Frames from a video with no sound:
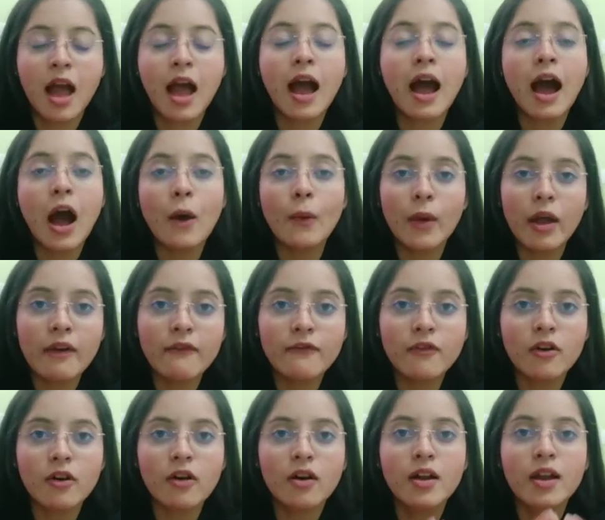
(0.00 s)

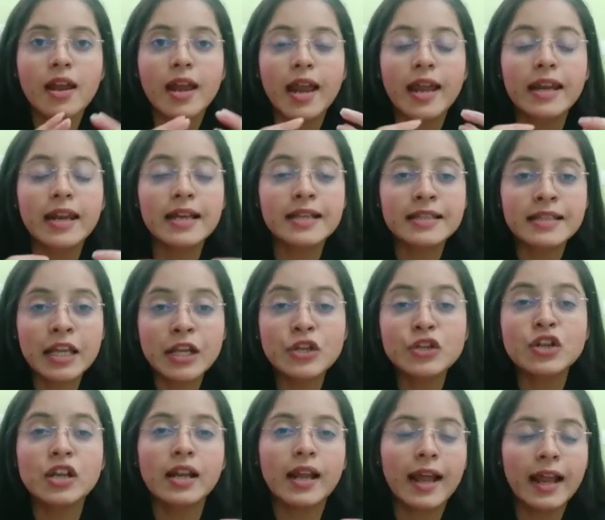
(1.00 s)
However, an
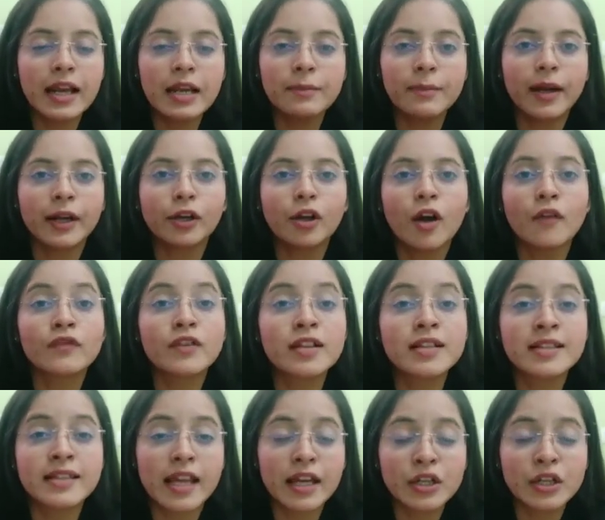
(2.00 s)
essential element of this
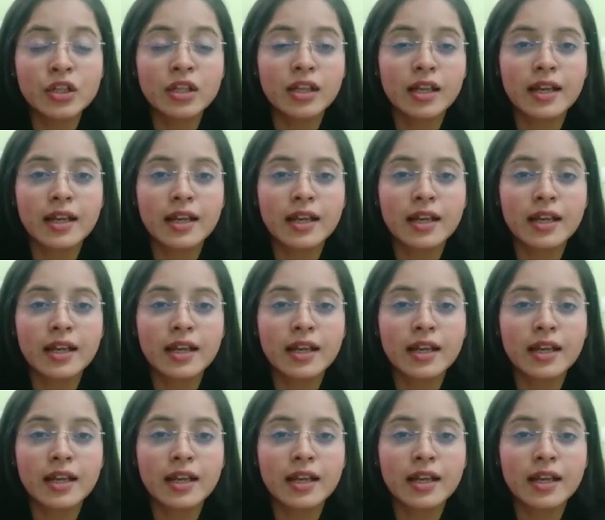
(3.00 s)
section